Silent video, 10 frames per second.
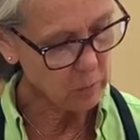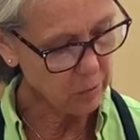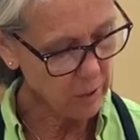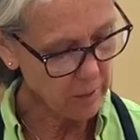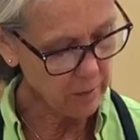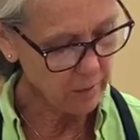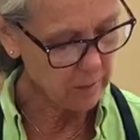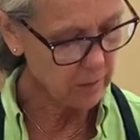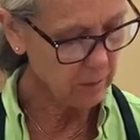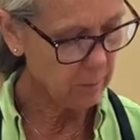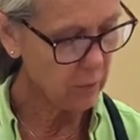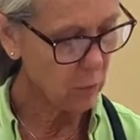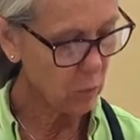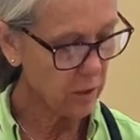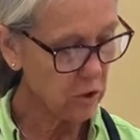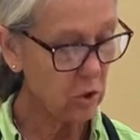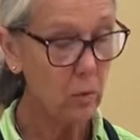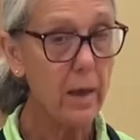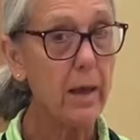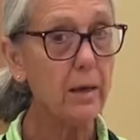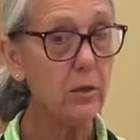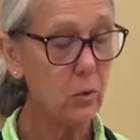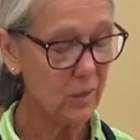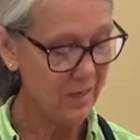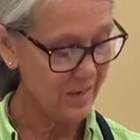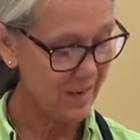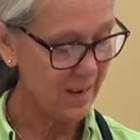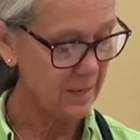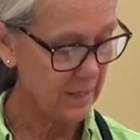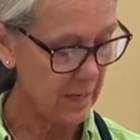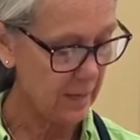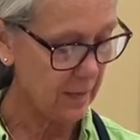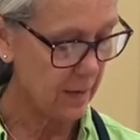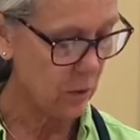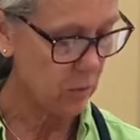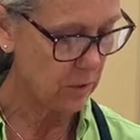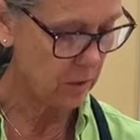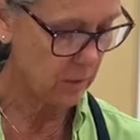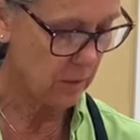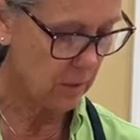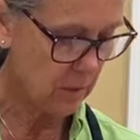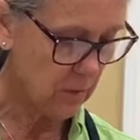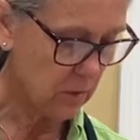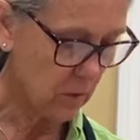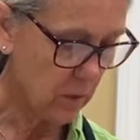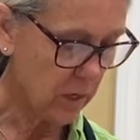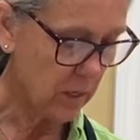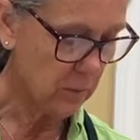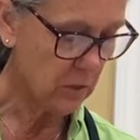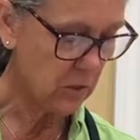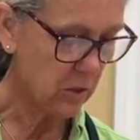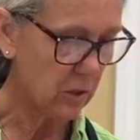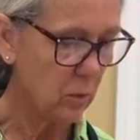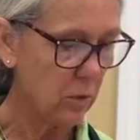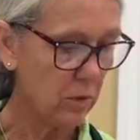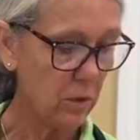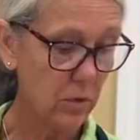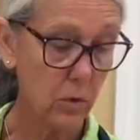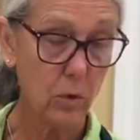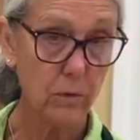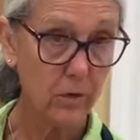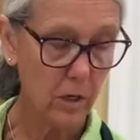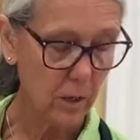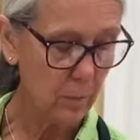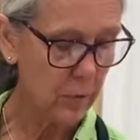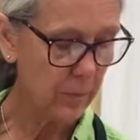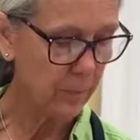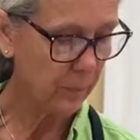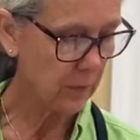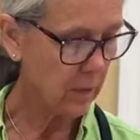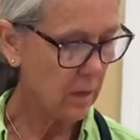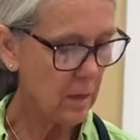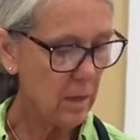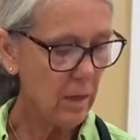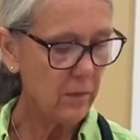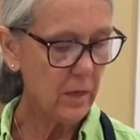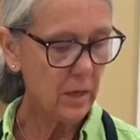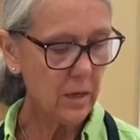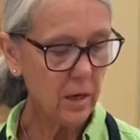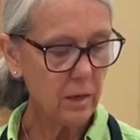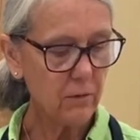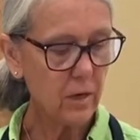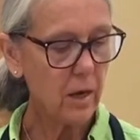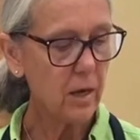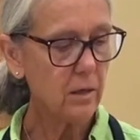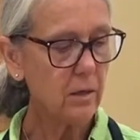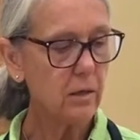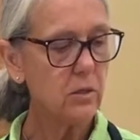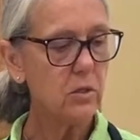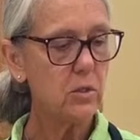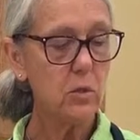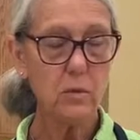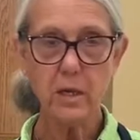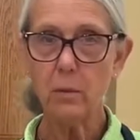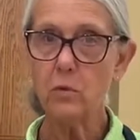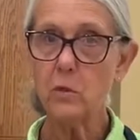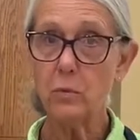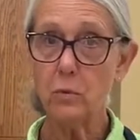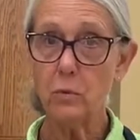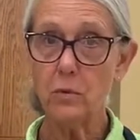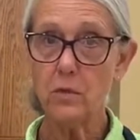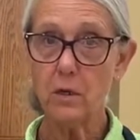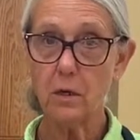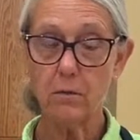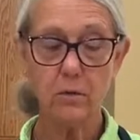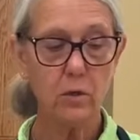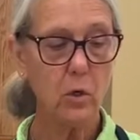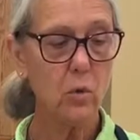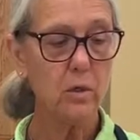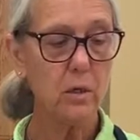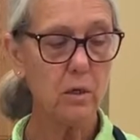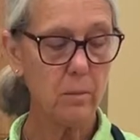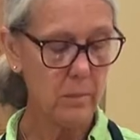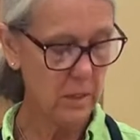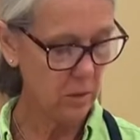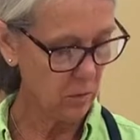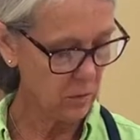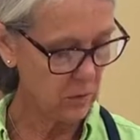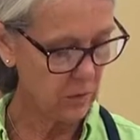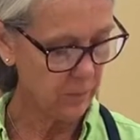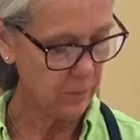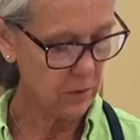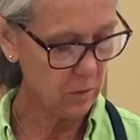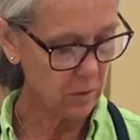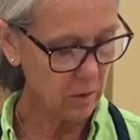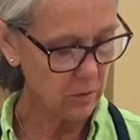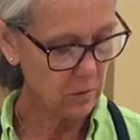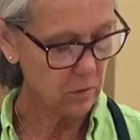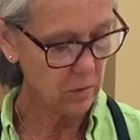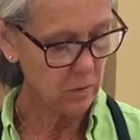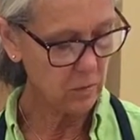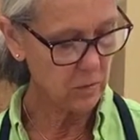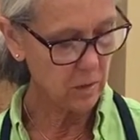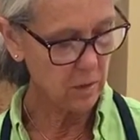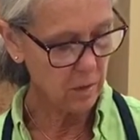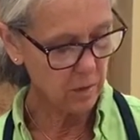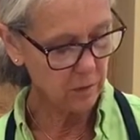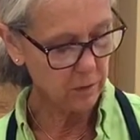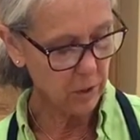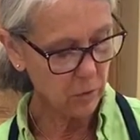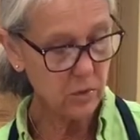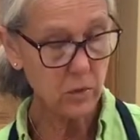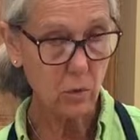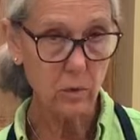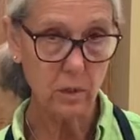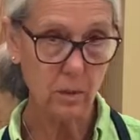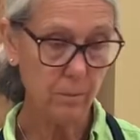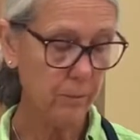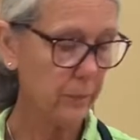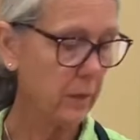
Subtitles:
product, but once you add it, you cannot take it out. So I am starting with 1/3 of a cup. Then I've got 2 tablespoons of coconut aminos. You could also use low sodium